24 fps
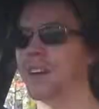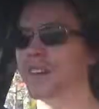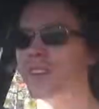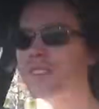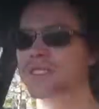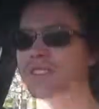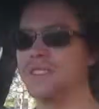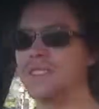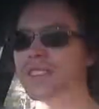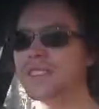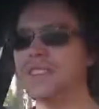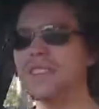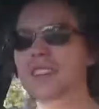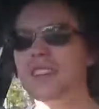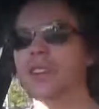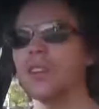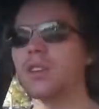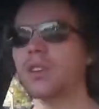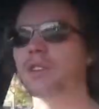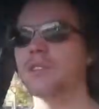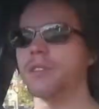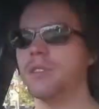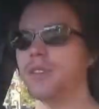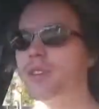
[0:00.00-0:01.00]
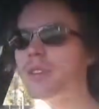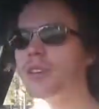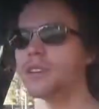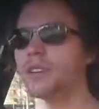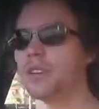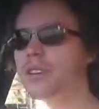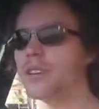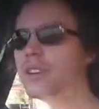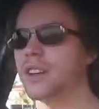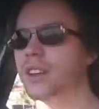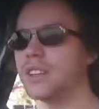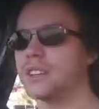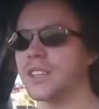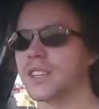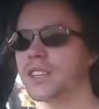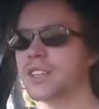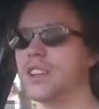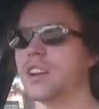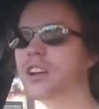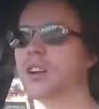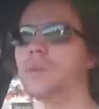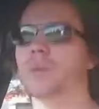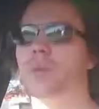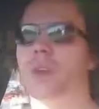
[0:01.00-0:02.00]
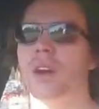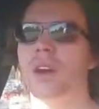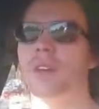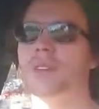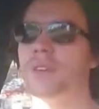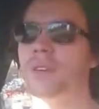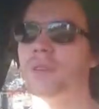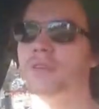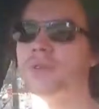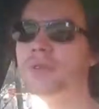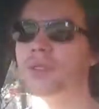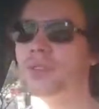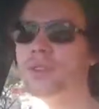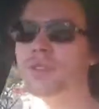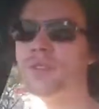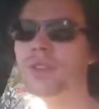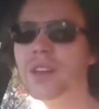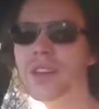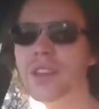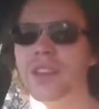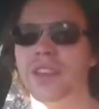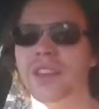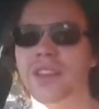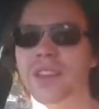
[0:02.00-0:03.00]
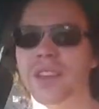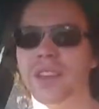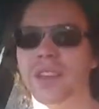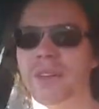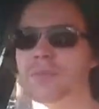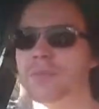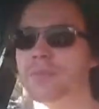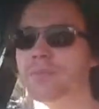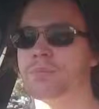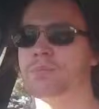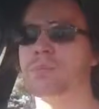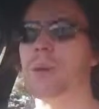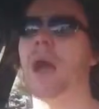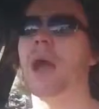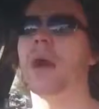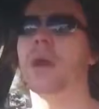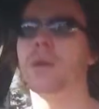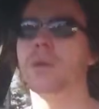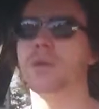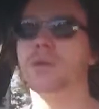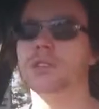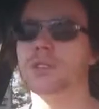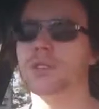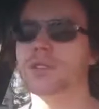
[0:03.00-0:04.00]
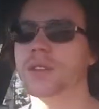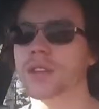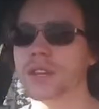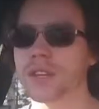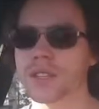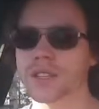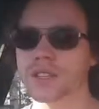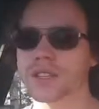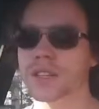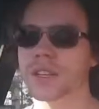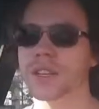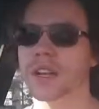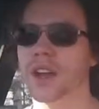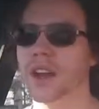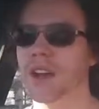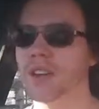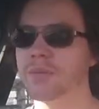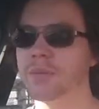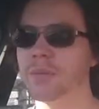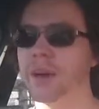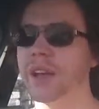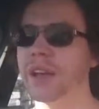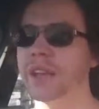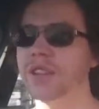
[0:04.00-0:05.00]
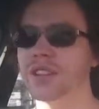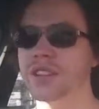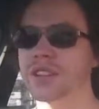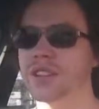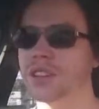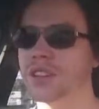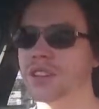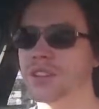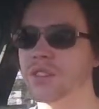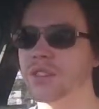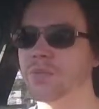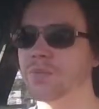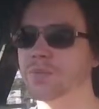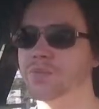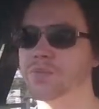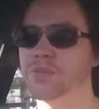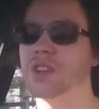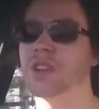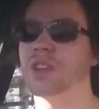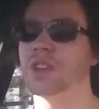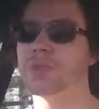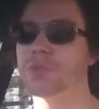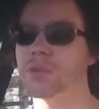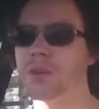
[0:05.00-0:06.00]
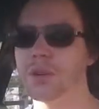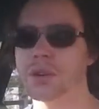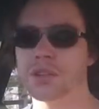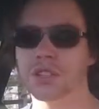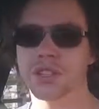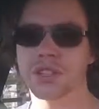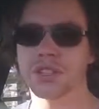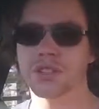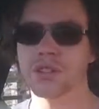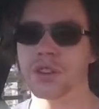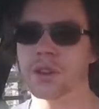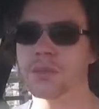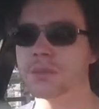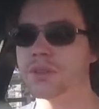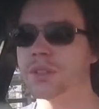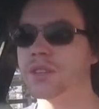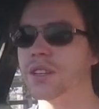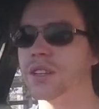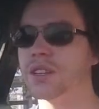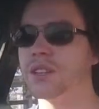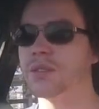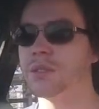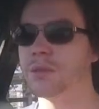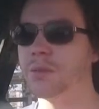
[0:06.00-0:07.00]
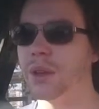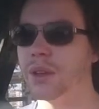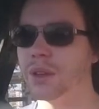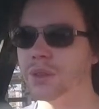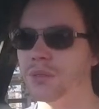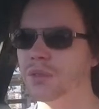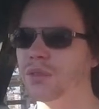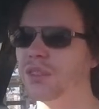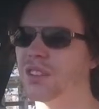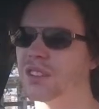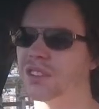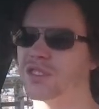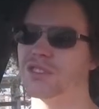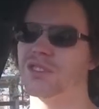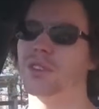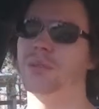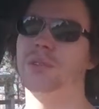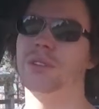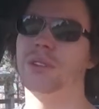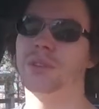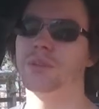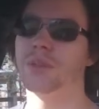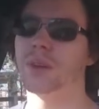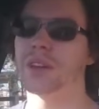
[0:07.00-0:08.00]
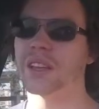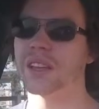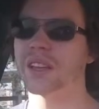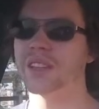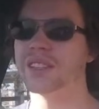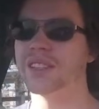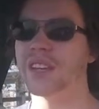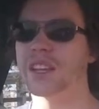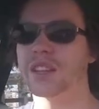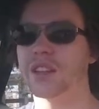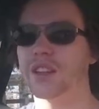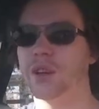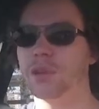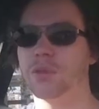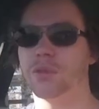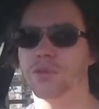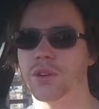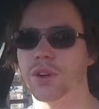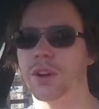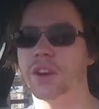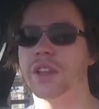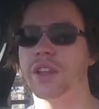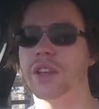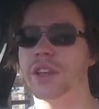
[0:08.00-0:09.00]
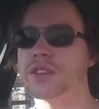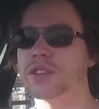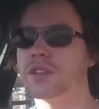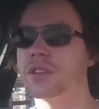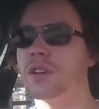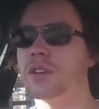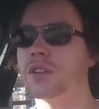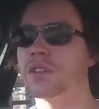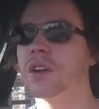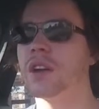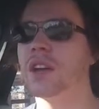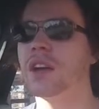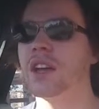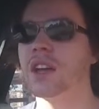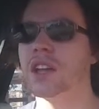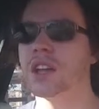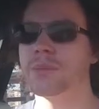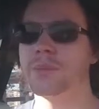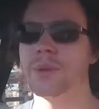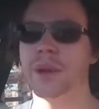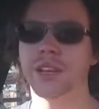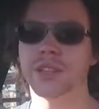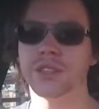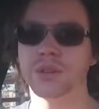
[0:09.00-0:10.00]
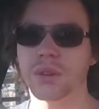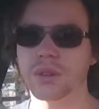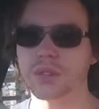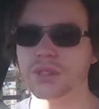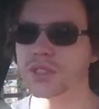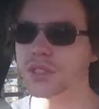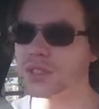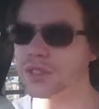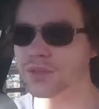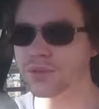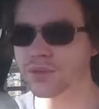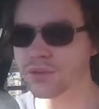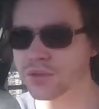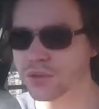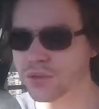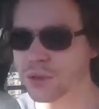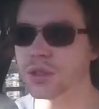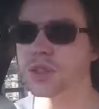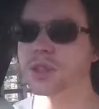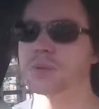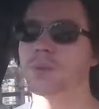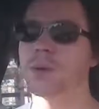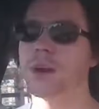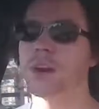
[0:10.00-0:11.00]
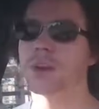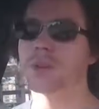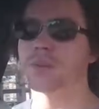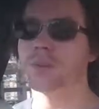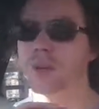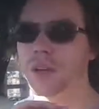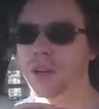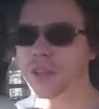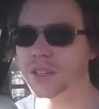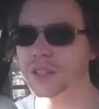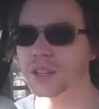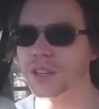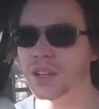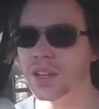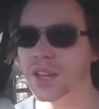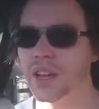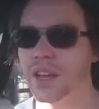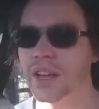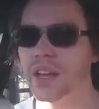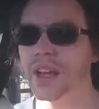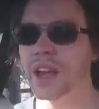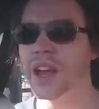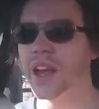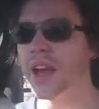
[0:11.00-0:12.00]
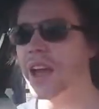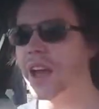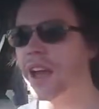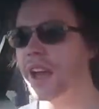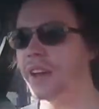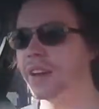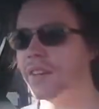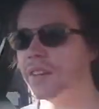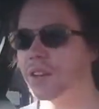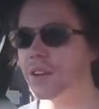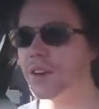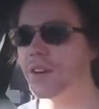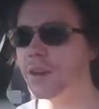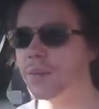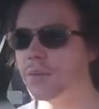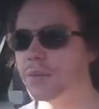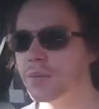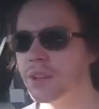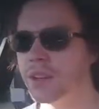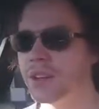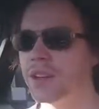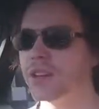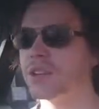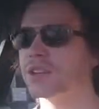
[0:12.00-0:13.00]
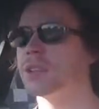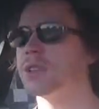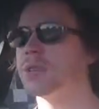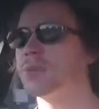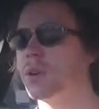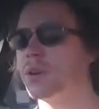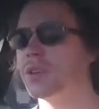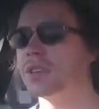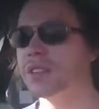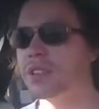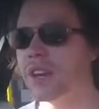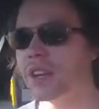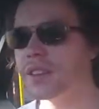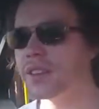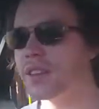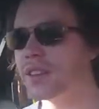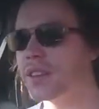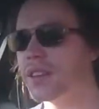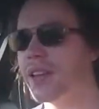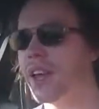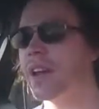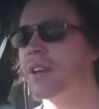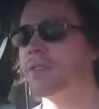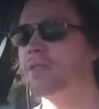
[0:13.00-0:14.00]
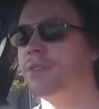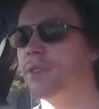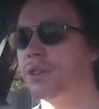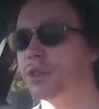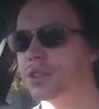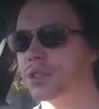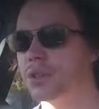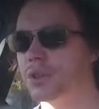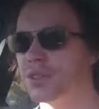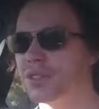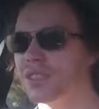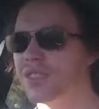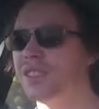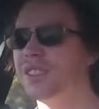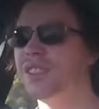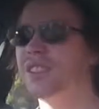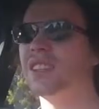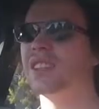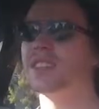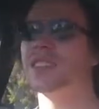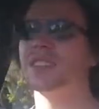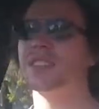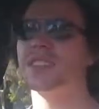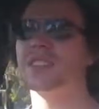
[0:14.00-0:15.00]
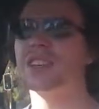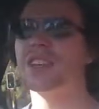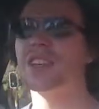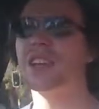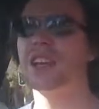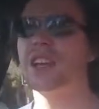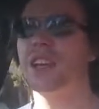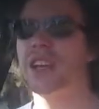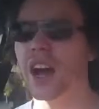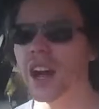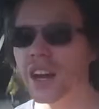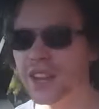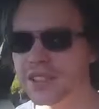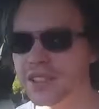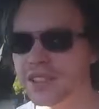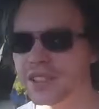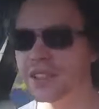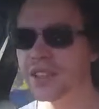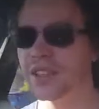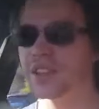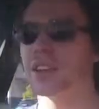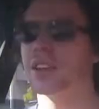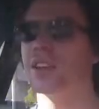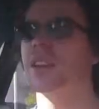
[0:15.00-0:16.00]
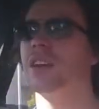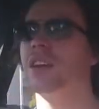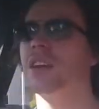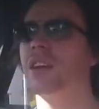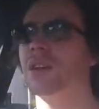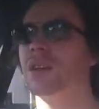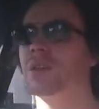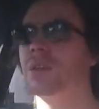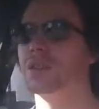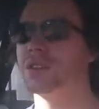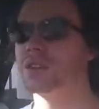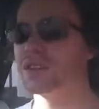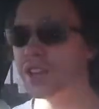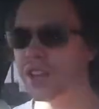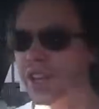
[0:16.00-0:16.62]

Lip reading: it didn't look very good, and I was like, you know what, if you're in the bowels of my engine, you pretty much stripped it, and you may, well, not stripped it, but like you've taken the whole front of the engine off, you may as well just do the spark plugs. And he also pointed out that the air filter was disgusting, which